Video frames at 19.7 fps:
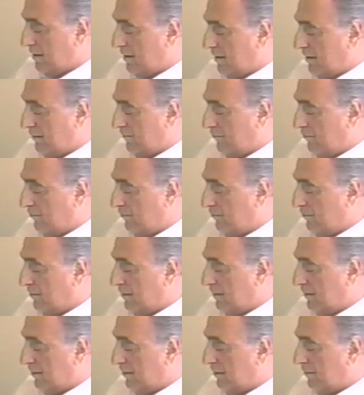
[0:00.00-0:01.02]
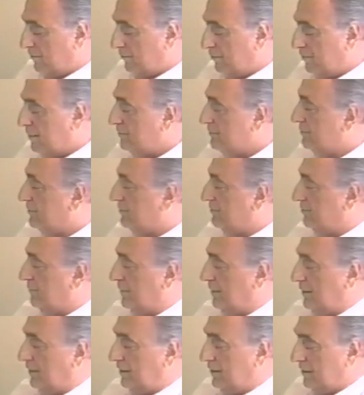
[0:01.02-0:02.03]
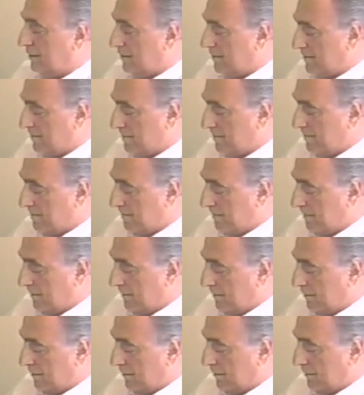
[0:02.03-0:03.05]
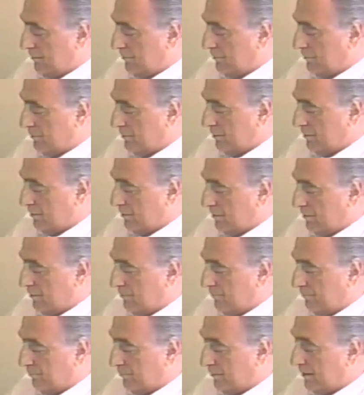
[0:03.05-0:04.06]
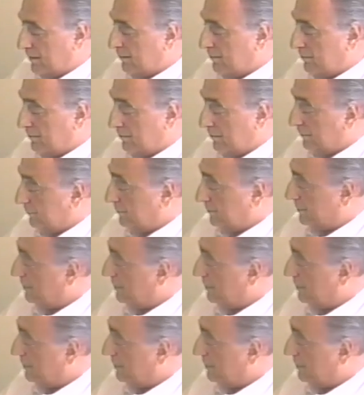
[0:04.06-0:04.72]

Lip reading: And what impresses me is the breadth of